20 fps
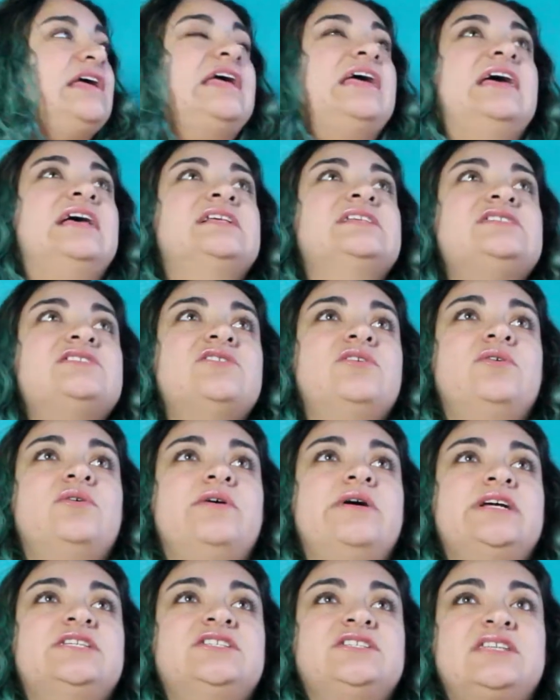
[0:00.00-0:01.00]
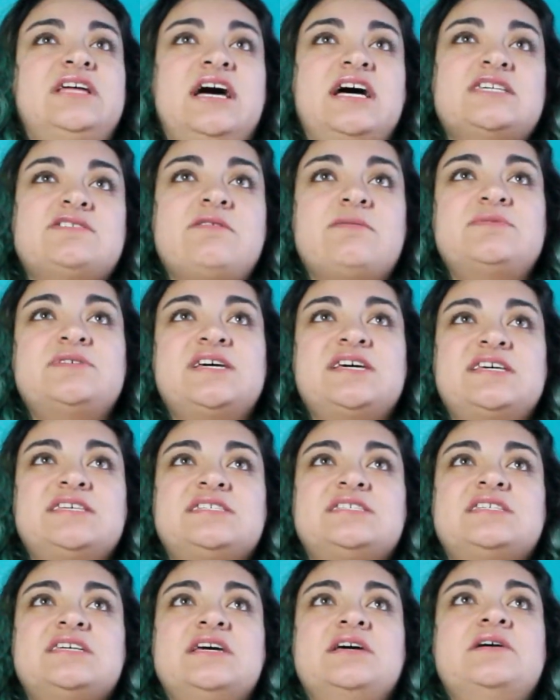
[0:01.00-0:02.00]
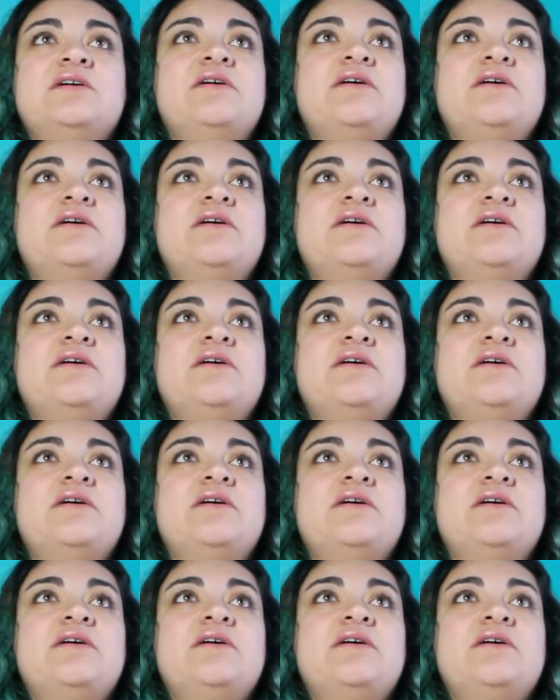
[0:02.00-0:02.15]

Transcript: And so I took the ASVAB test,